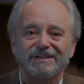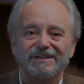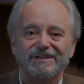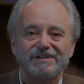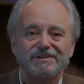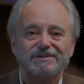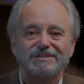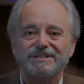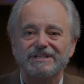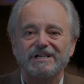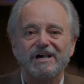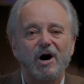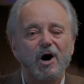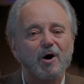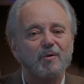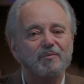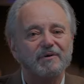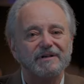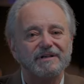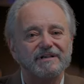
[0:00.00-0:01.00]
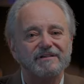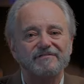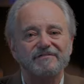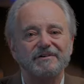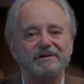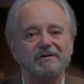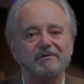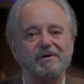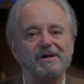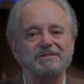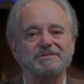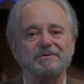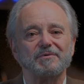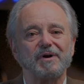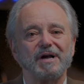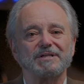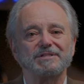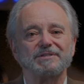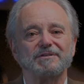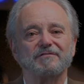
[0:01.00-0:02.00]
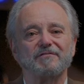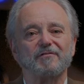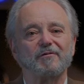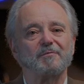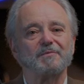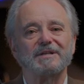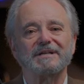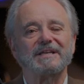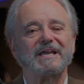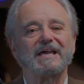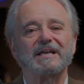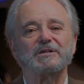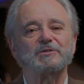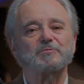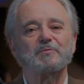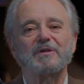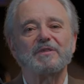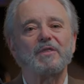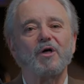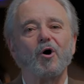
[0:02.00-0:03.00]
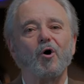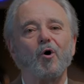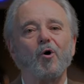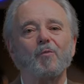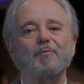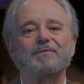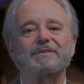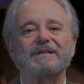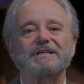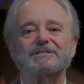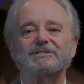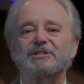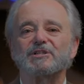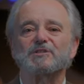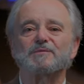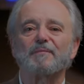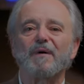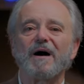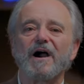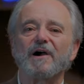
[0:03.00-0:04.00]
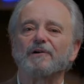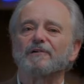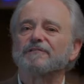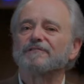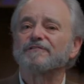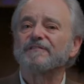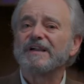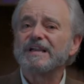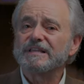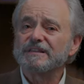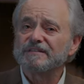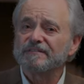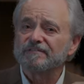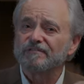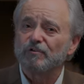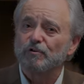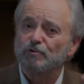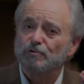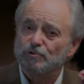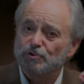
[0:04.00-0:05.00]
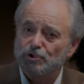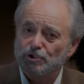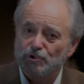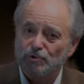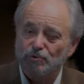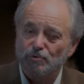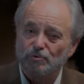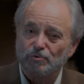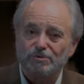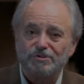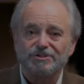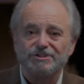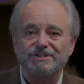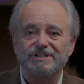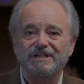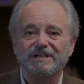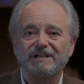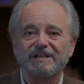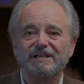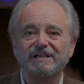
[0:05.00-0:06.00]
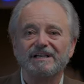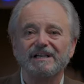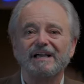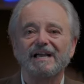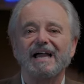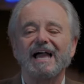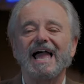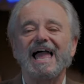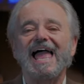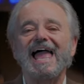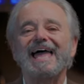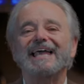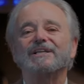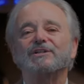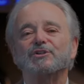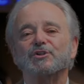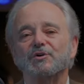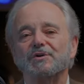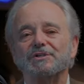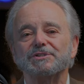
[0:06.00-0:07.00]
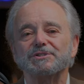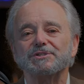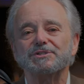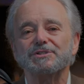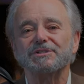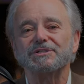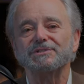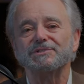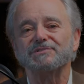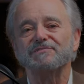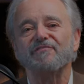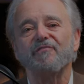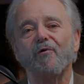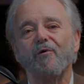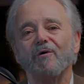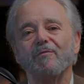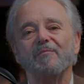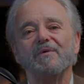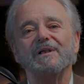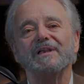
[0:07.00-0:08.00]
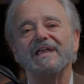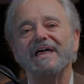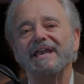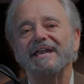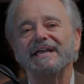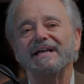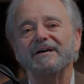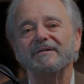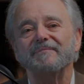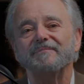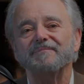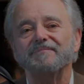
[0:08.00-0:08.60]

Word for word: You see, our belief in a resurrection from the dead has been the hope that has inspired faithful Jews and Christians for millennia.